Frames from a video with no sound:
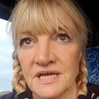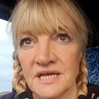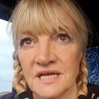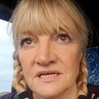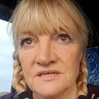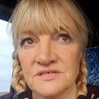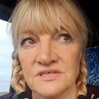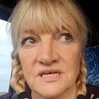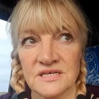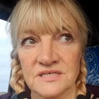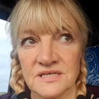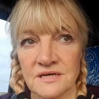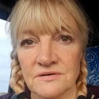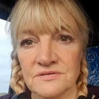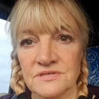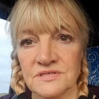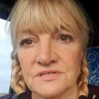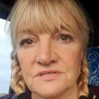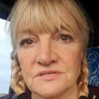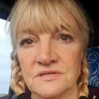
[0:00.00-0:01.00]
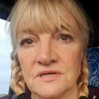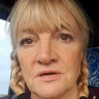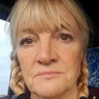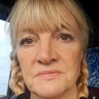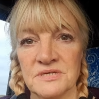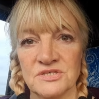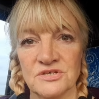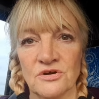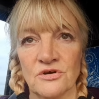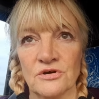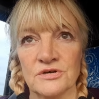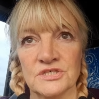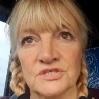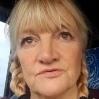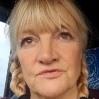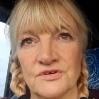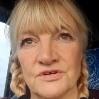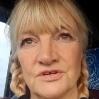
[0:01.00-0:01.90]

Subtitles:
Because I was at my daughter's for,